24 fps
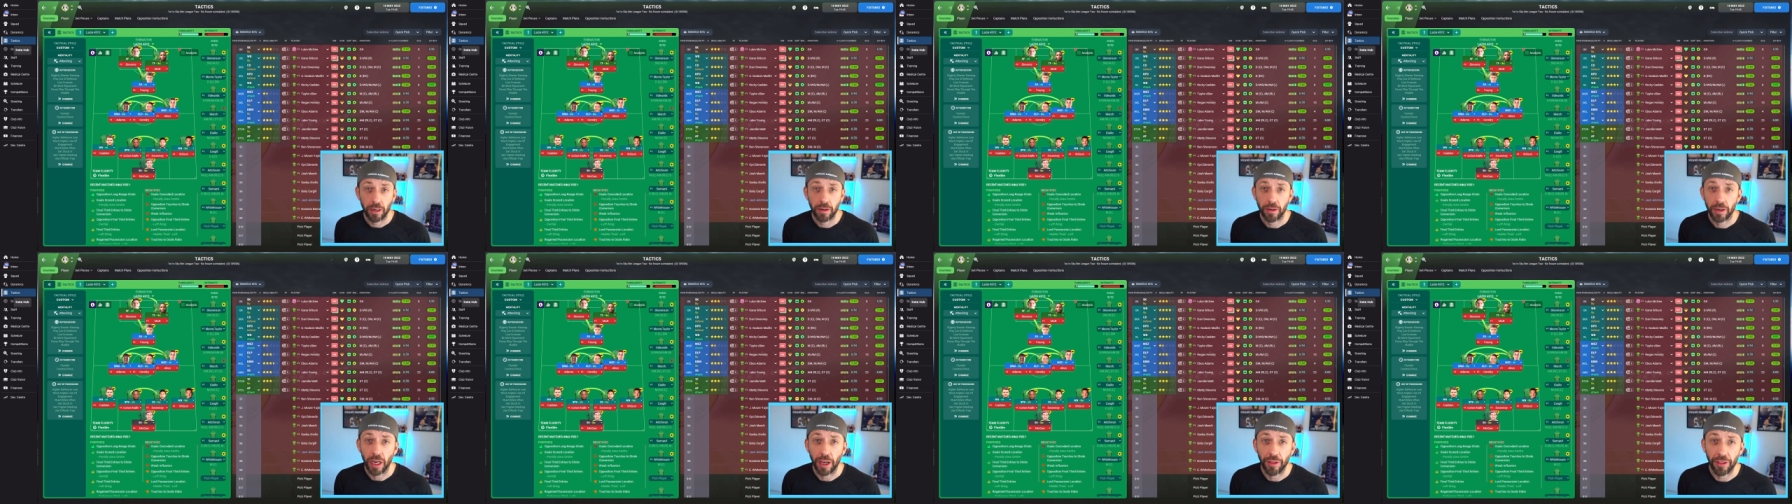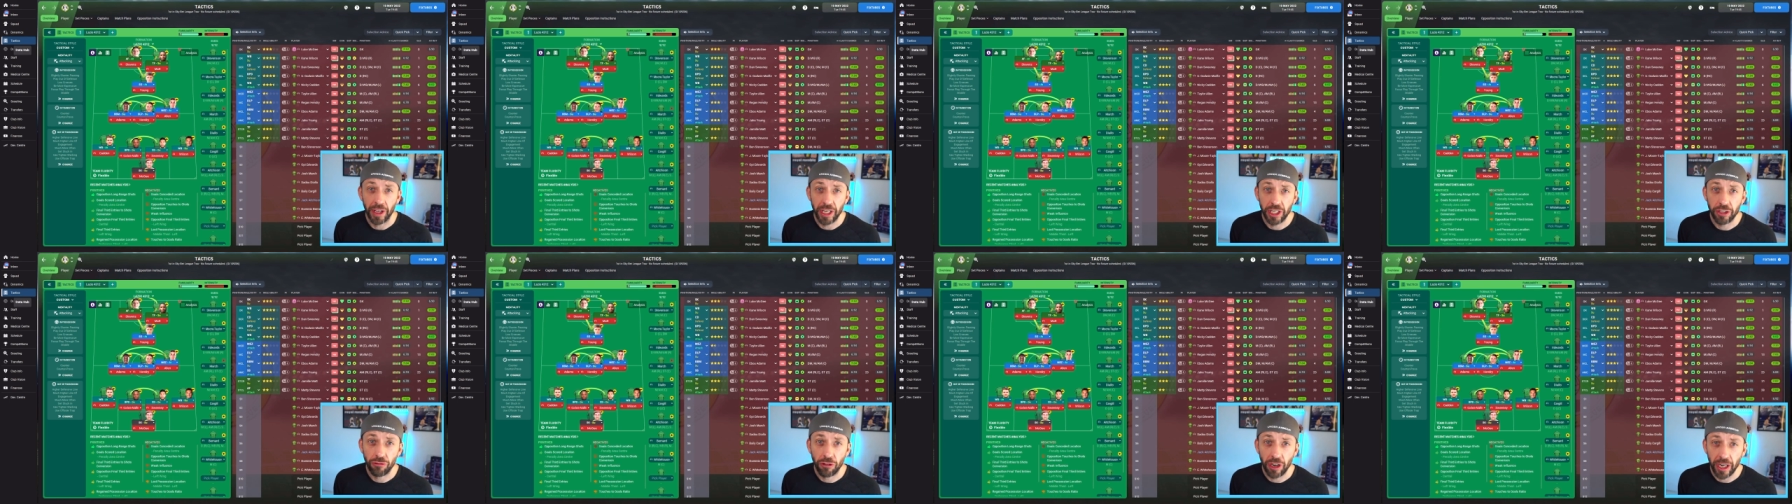And
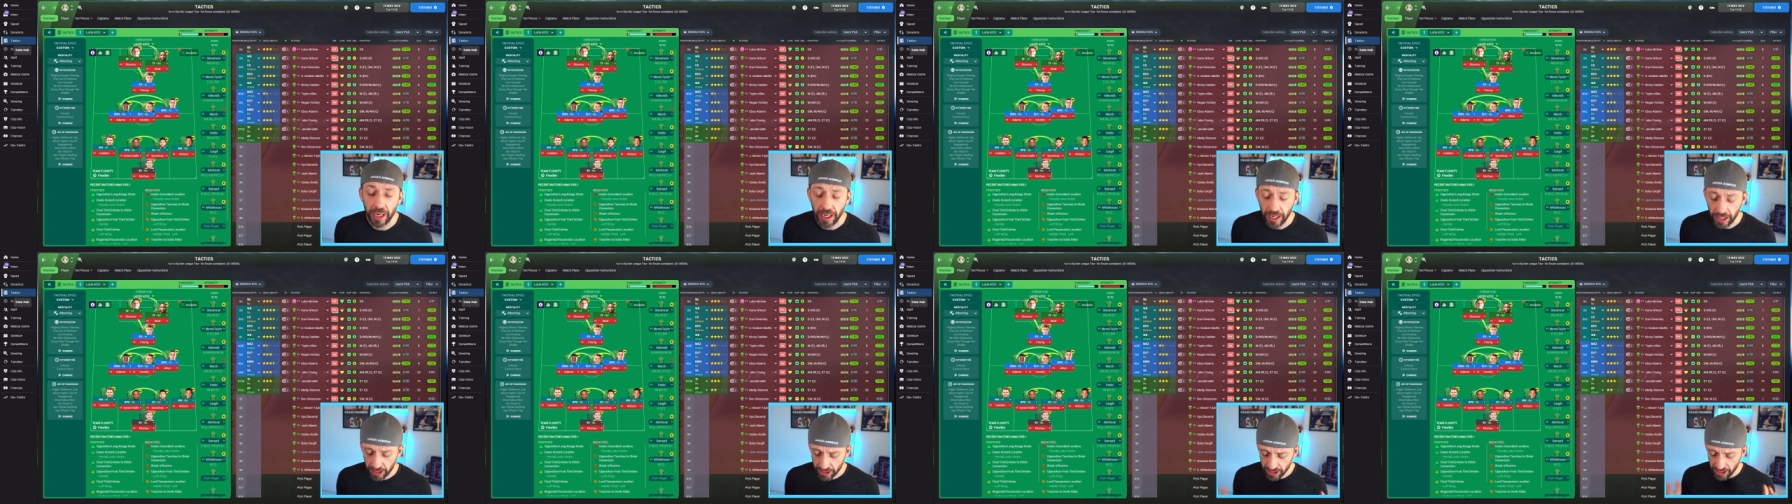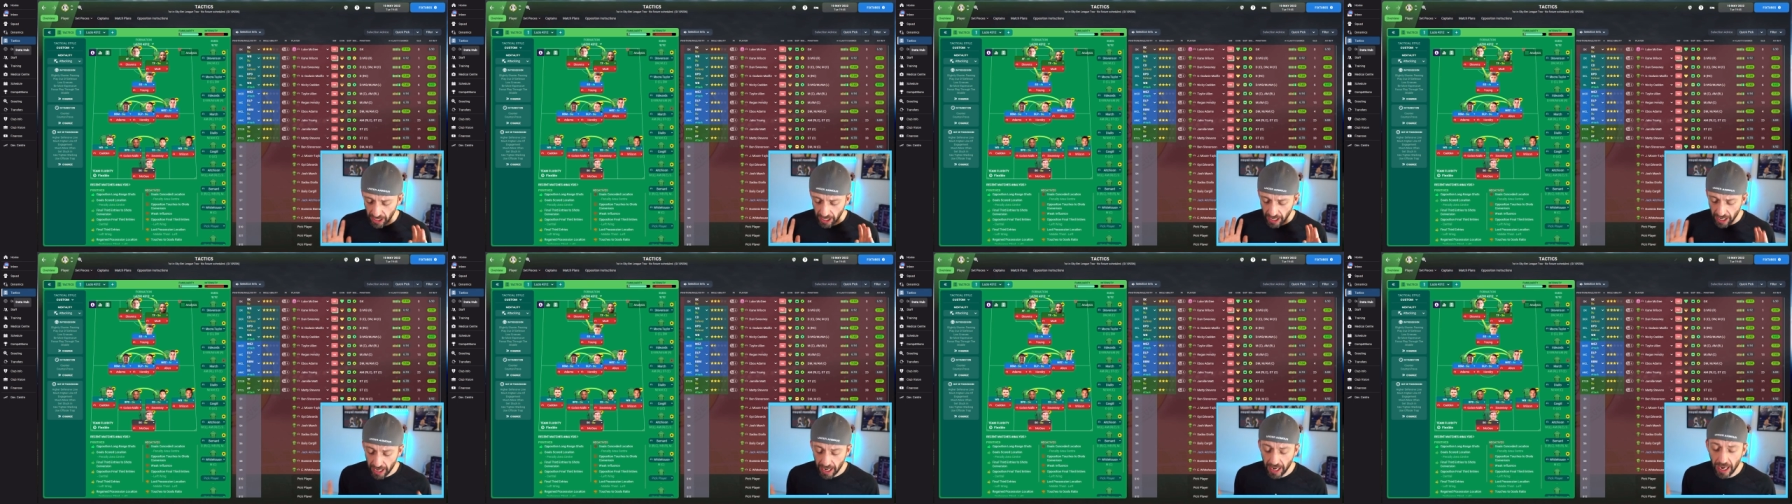these ratings
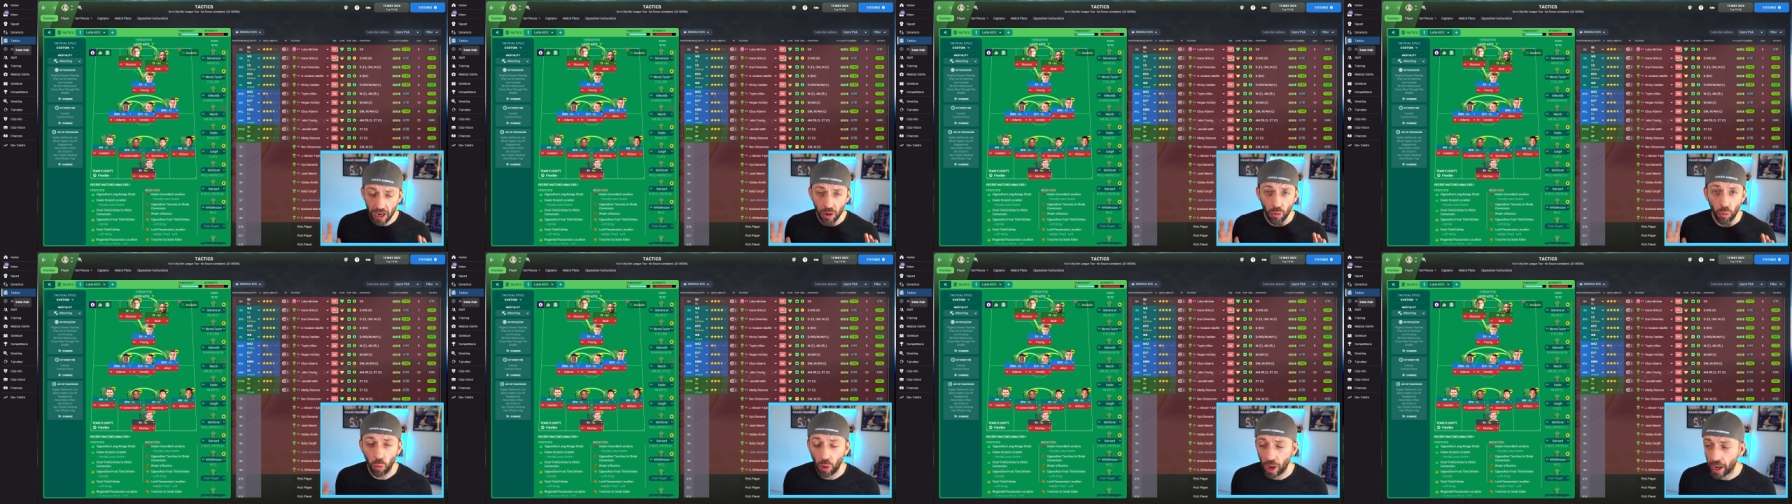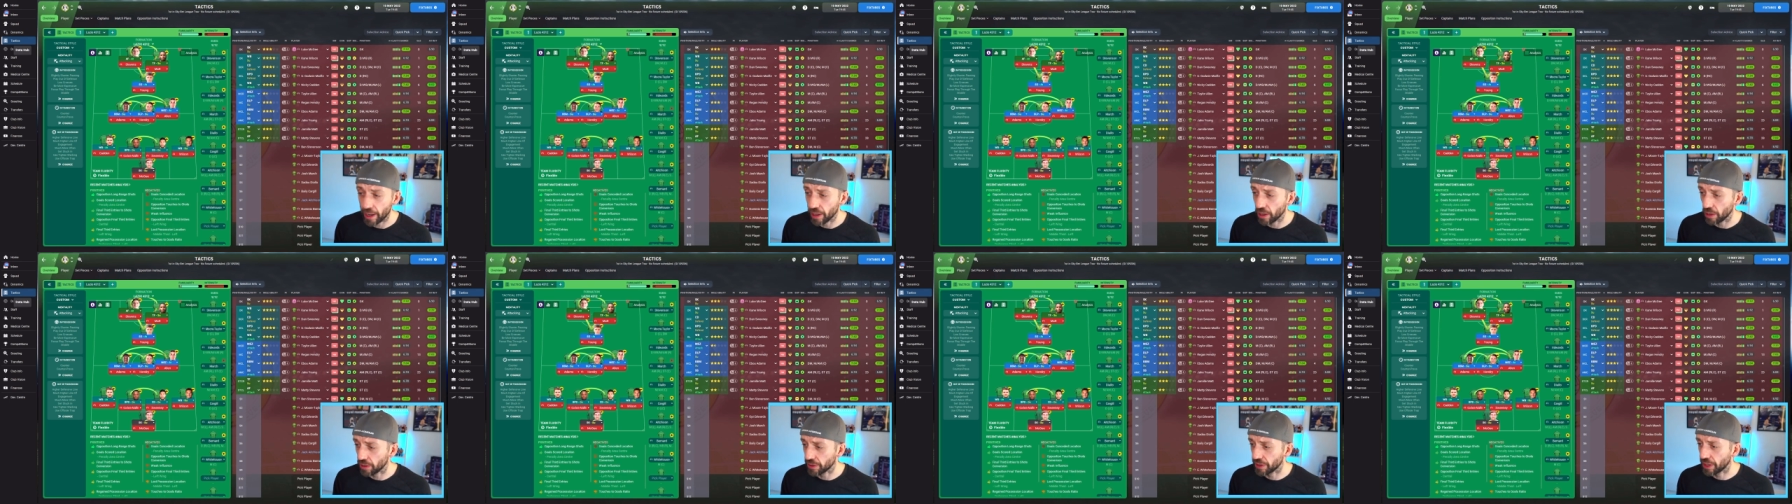are wild.